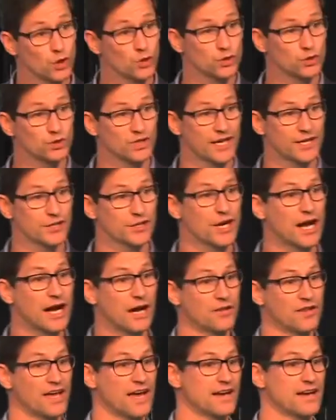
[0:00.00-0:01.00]
you later
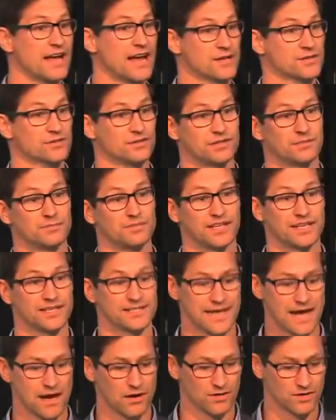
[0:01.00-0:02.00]
how that actually
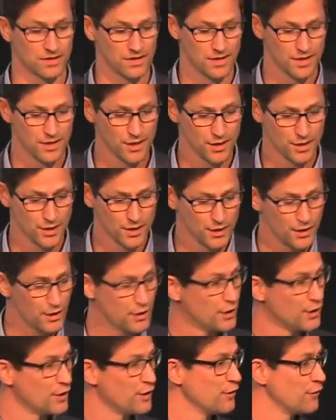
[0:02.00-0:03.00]
plays out.
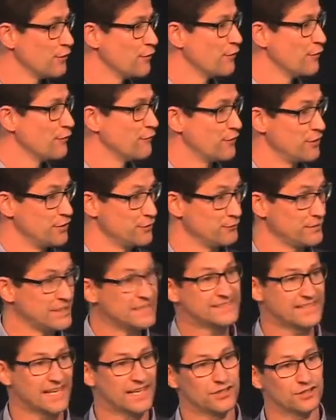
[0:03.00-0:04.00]
For the
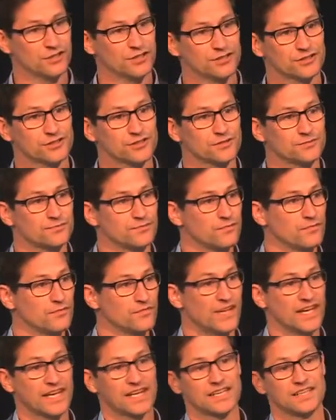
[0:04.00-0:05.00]
retailers,
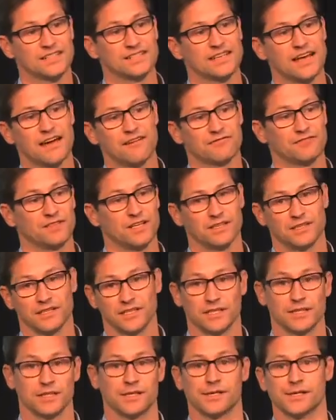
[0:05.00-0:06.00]
they can
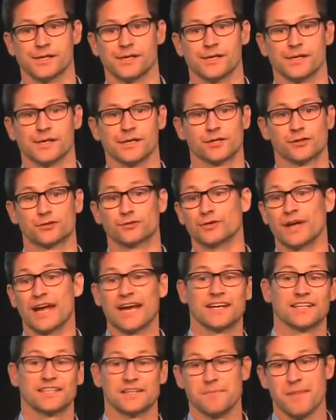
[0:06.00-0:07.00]
definitely
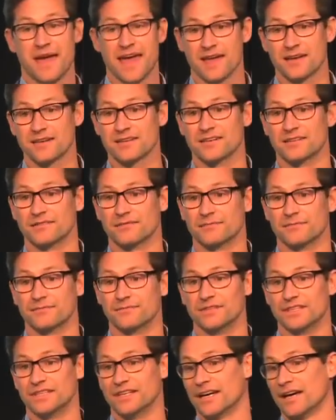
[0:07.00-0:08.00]
create a demand
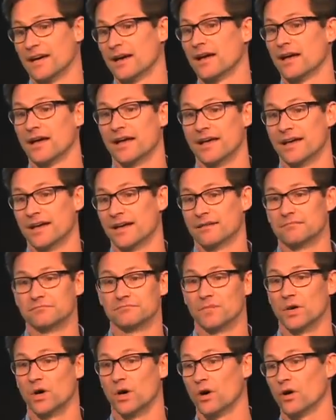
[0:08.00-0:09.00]
via
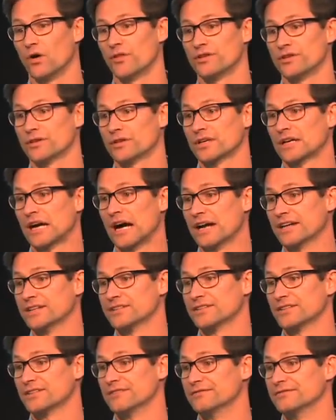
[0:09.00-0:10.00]
all the
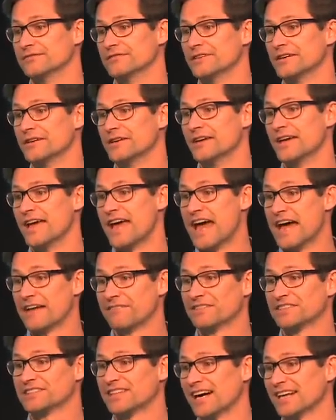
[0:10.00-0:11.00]
kinds of
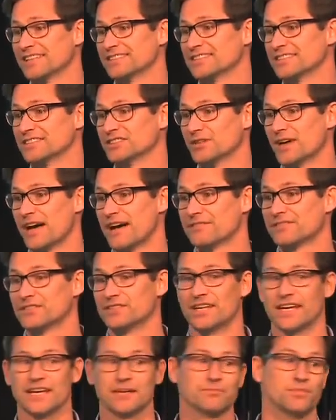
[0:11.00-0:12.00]
advertising you have
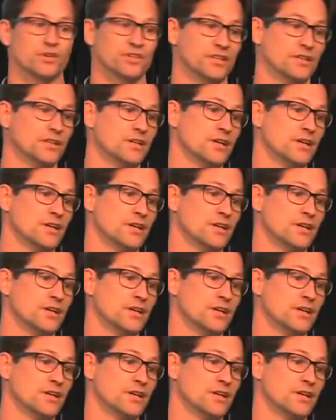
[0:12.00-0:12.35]
today, but